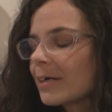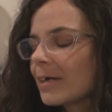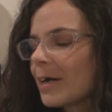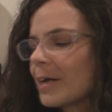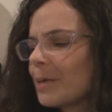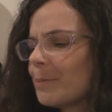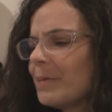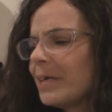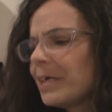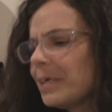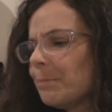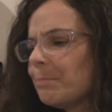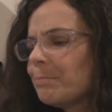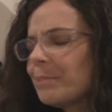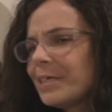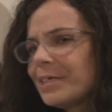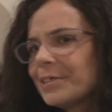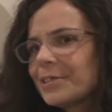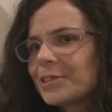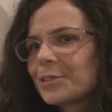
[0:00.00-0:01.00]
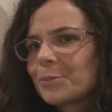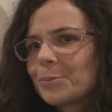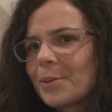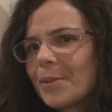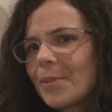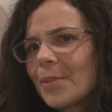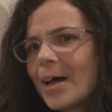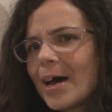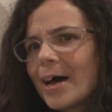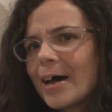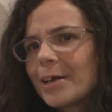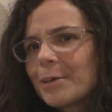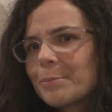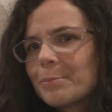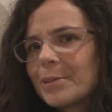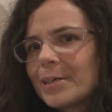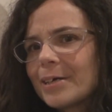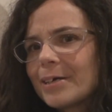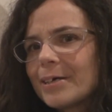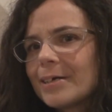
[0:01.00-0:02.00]
kind of making peace with that a
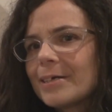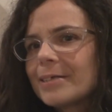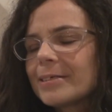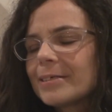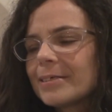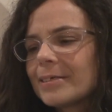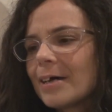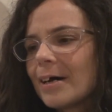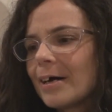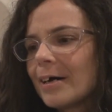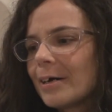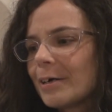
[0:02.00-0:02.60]
bit.